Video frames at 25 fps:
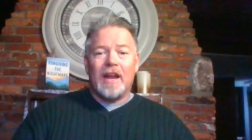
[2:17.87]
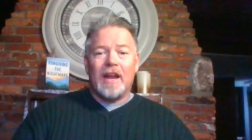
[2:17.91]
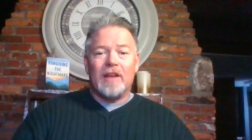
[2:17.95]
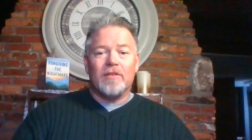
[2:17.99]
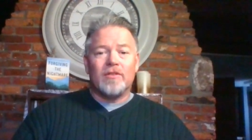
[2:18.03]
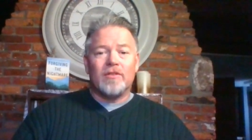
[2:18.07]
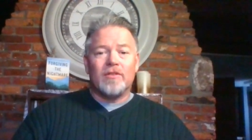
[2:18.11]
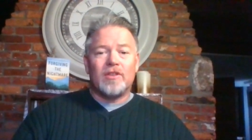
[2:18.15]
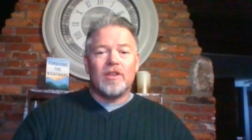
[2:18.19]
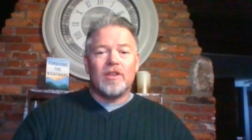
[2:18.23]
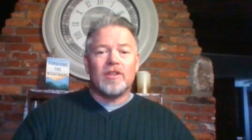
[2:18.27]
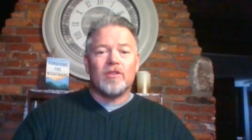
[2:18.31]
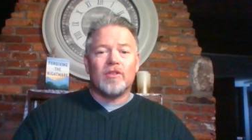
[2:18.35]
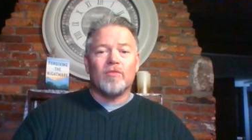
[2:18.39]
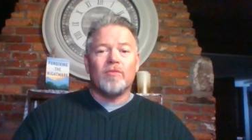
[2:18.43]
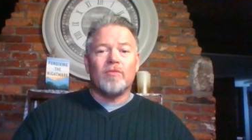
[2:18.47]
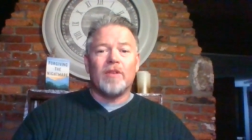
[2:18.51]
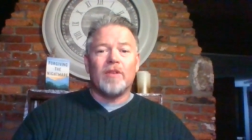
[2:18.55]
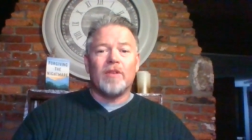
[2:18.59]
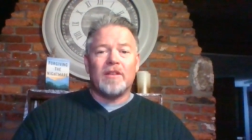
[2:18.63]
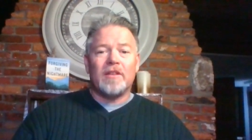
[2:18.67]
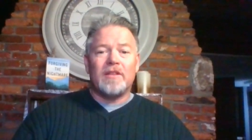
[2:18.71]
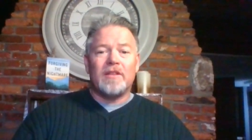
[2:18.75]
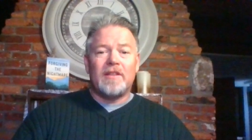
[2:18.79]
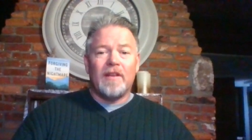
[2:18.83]
And it was just a
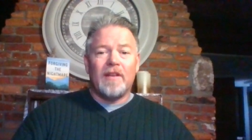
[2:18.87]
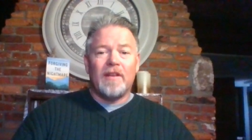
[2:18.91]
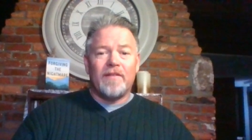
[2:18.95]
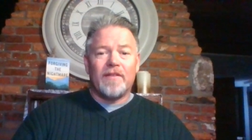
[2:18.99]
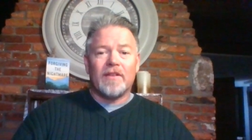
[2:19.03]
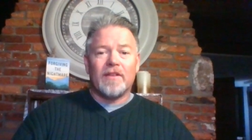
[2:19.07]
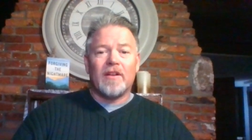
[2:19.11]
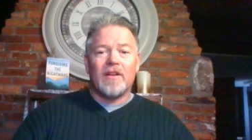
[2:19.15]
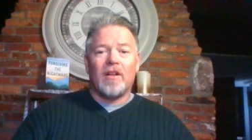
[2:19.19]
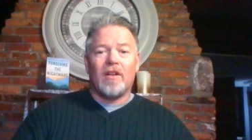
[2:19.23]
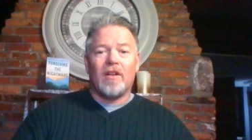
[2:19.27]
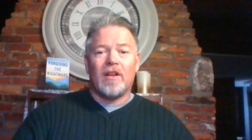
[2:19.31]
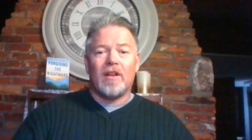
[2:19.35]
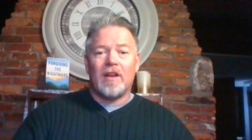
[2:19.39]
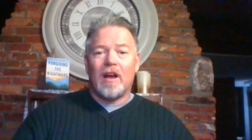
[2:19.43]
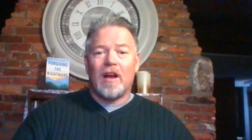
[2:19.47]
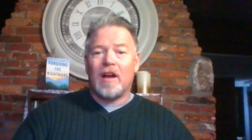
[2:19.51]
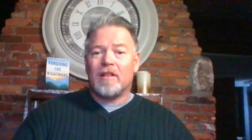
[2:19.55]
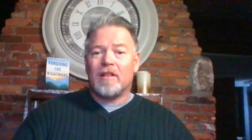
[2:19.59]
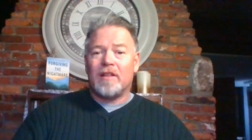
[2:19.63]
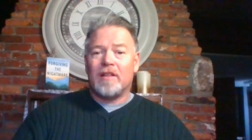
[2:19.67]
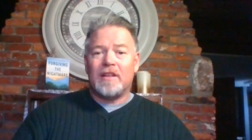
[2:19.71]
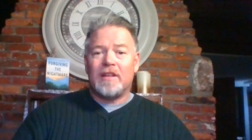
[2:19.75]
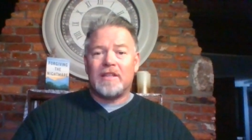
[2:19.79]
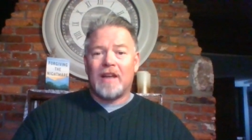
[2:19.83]
real difficult and
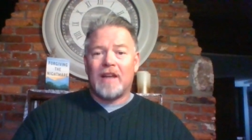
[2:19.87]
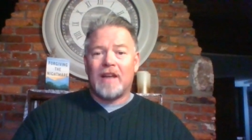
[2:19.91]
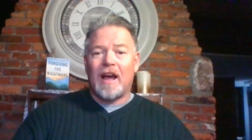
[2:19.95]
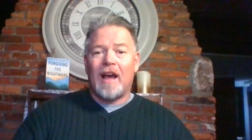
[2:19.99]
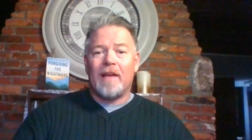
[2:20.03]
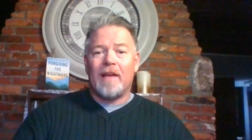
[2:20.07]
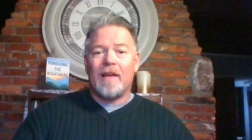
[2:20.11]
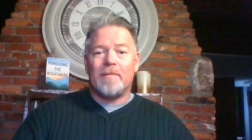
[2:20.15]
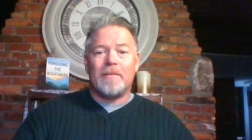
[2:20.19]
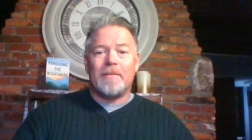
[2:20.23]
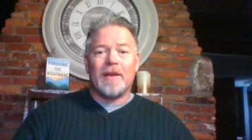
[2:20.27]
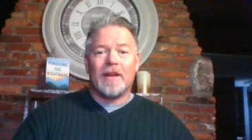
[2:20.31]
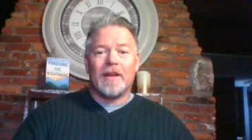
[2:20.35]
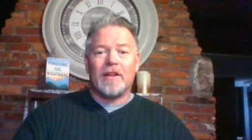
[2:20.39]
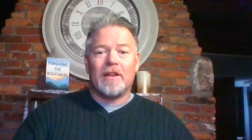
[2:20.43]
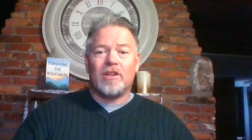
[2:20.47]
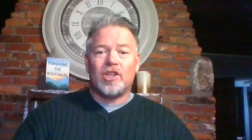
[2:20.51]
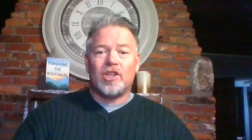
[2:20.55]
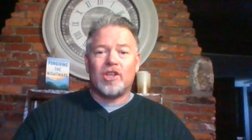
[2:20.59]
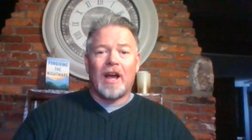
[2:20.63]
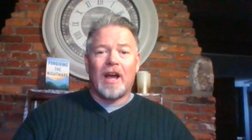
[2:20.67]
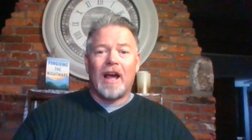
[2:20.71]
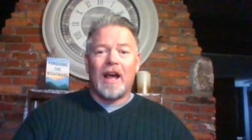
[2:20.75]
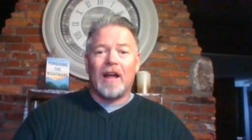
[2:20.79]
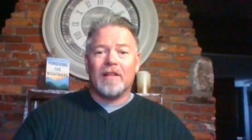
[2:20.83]
ugly time being a
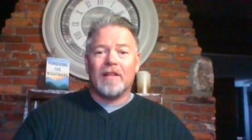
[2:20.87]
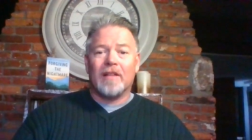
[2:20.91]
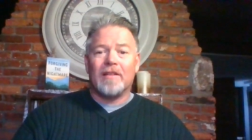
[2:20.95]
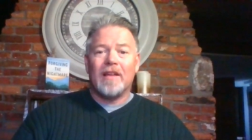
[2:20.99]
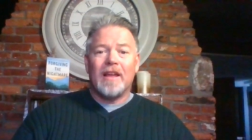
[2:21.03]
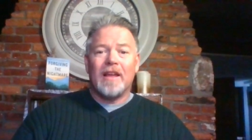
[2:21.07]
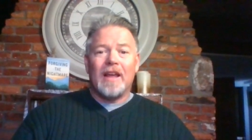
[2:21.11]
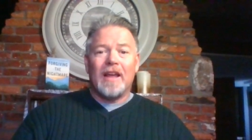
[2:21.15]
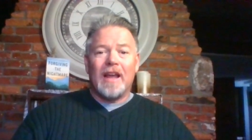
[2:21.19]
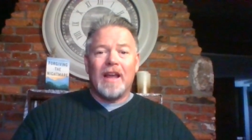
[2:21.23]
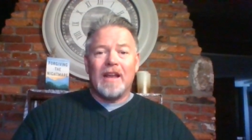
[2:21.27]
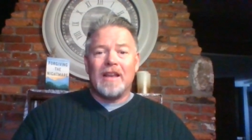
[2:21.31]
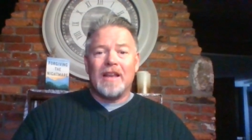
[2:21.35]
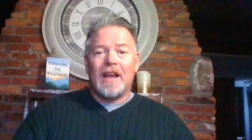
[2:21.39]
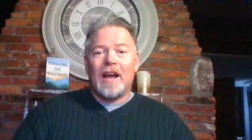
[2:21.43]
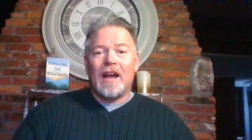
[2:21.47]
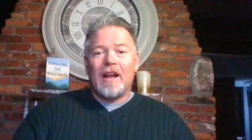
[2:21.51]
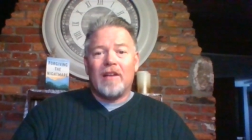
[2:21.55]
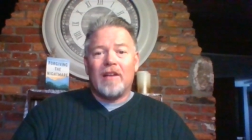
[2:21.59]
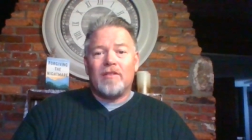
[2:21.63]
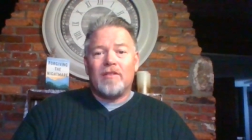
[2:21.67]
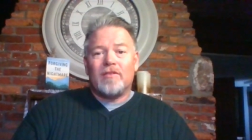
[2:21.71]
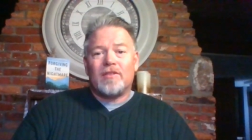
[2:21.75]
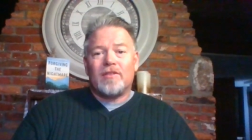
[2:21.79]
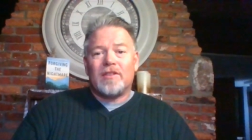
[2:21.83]
child and
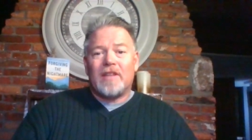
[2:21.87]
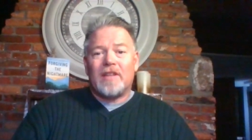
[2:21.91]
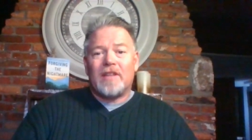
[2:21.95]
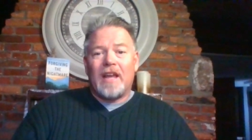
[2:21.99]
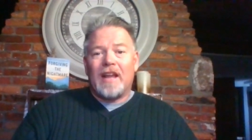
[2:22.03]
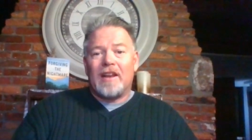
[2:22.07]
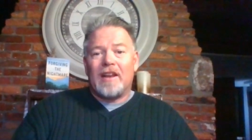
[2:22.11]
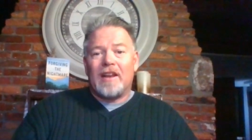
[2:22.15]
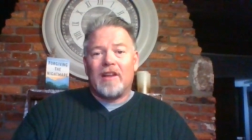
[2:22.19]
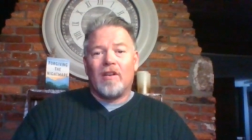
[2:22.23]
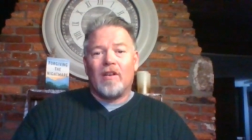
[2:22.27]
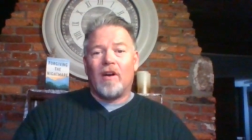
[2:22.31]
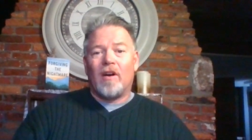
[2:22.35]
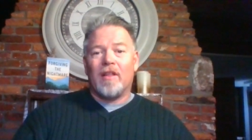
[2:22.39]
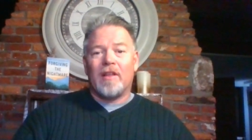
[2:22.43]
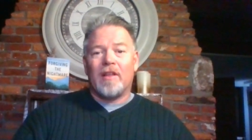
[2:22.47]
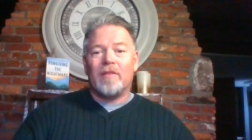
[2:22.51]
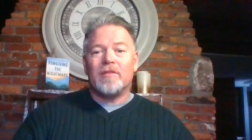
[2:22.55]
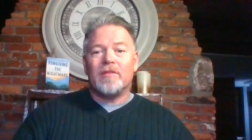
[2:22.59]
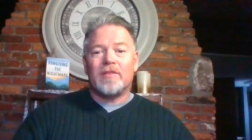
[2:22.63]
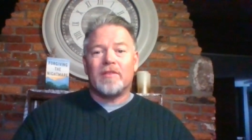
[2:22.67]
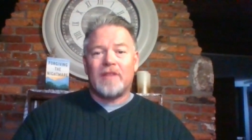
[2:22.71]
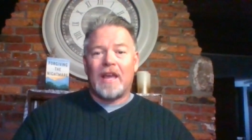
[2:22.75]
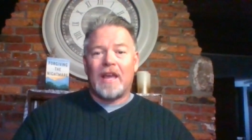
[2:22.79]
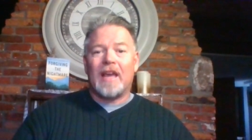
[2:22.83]
not understanding all
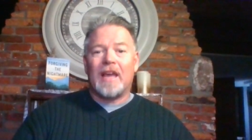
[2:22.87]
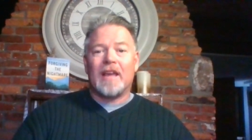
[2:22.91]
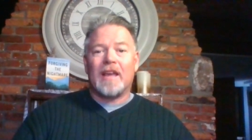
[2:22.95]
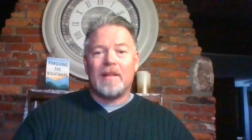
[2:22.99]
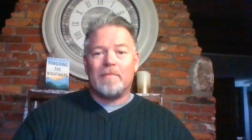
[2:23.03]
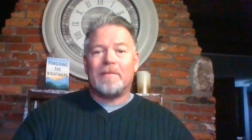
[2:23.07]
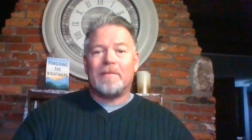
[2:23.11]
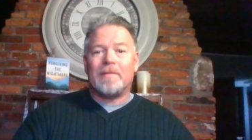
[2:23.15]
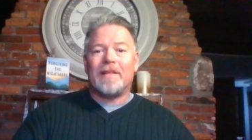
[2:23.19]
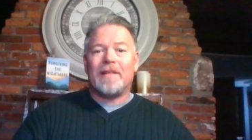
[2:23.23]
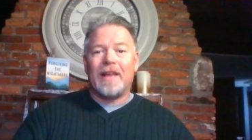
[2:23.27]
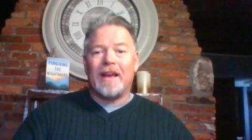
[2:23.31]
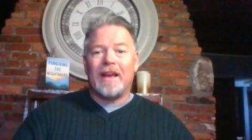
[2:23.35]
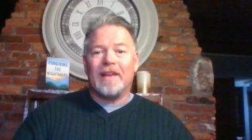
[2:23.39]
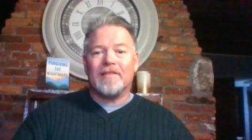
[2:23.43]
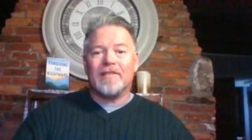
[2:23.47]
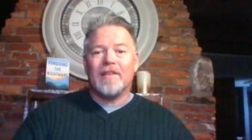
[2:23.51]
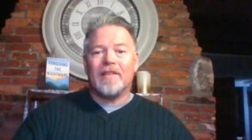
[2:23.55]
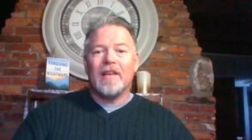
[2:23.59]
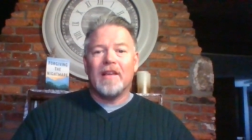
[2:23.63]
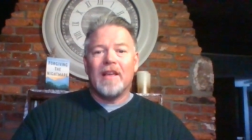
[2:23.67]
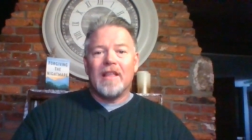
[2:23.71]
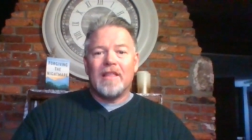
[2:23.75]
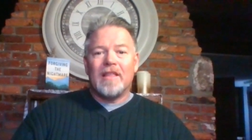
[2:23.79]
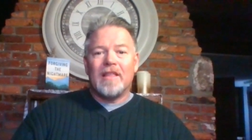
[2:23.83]
that was taking
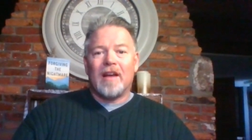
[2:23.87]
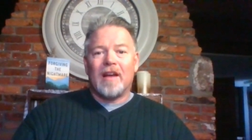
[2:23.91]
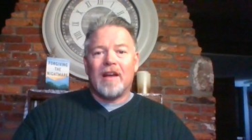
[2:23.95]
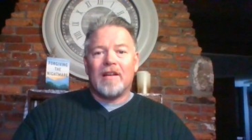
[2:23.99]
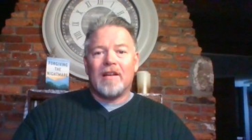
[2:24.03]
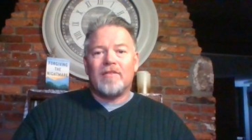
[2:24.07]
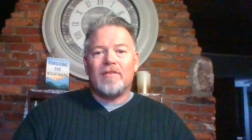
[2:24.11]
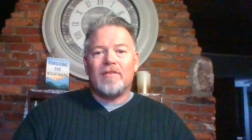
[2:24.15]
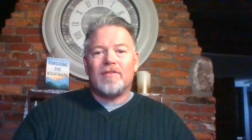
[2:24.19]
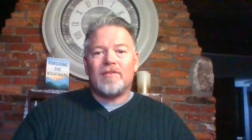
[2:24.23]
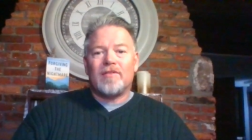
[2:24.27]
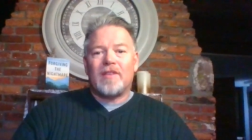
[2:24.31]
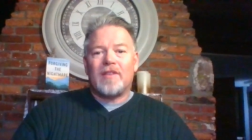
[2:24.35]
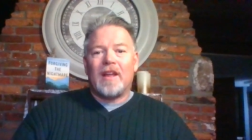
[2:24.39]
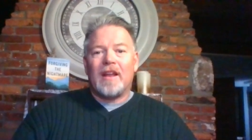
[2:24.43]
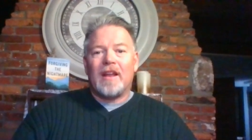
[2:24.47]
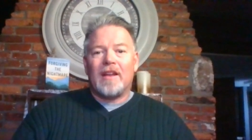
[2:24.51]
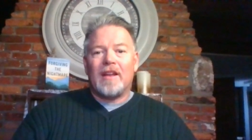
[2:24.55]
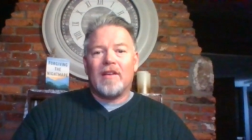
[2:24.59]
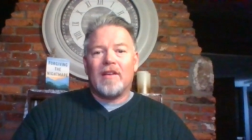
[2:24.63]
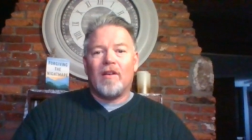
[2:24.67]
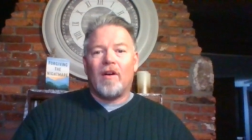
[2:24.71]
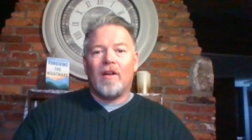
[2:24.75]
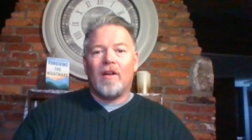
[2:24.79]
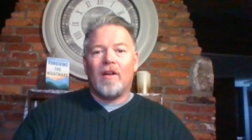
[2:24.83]
place, not
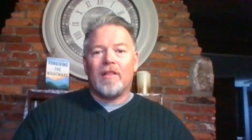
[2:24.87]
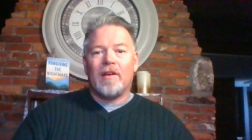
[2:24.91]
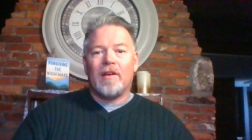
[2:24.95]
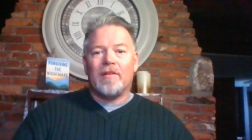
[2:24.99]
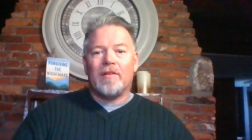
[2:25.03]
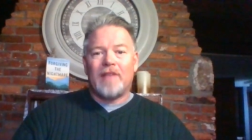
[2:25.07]
understanding yeah. all